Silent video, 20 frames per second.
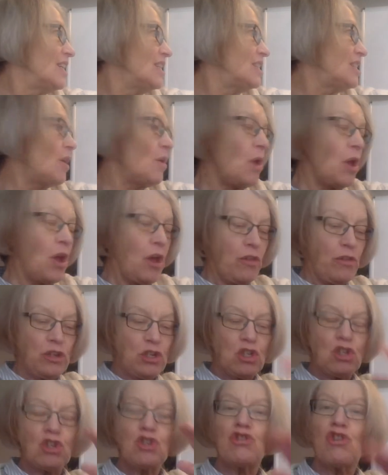So the
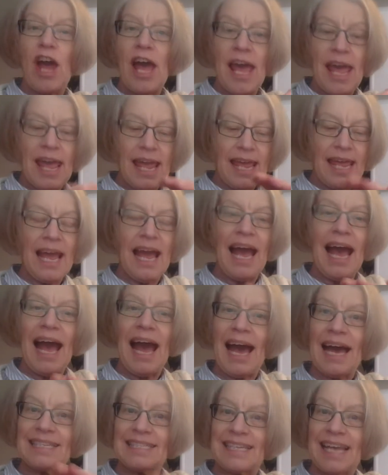tray
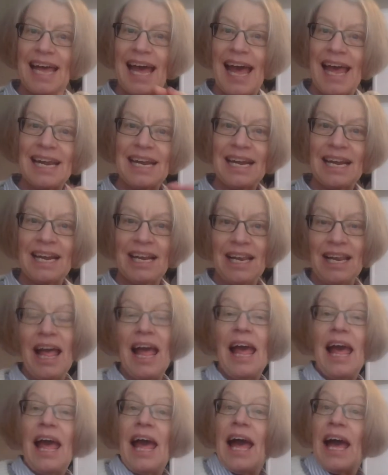has a handle,
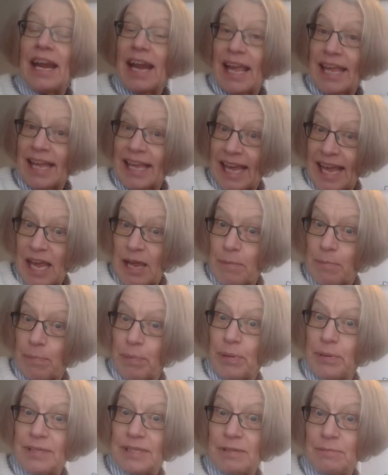and I keep
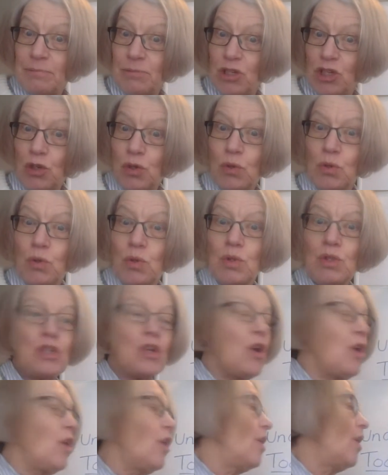some tools
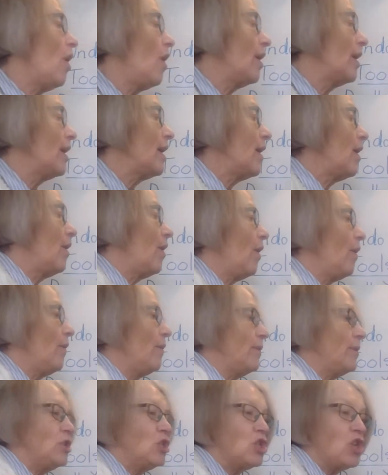on
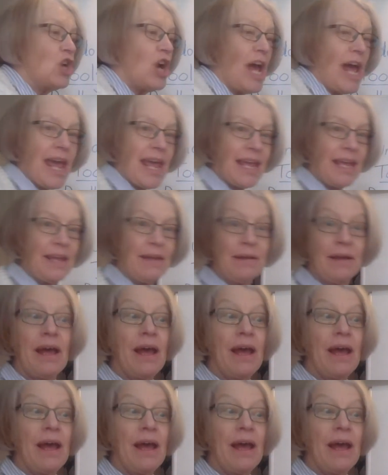the tray.